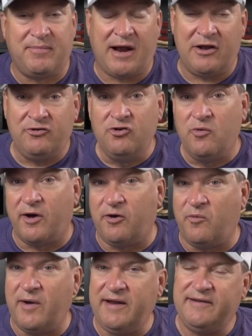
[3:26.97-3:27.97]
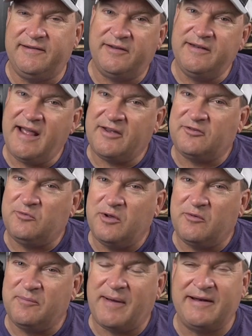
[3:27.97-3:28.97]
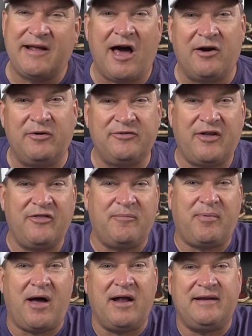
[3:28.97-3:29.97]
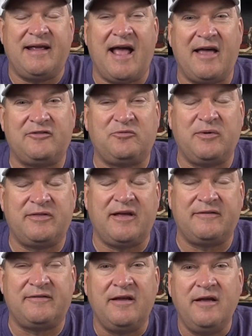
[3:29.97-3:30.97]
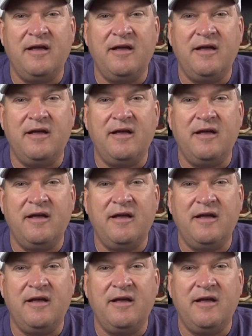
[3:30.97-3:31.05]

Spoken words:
but I do want to wait until next week when my daughter is on the podcast with us.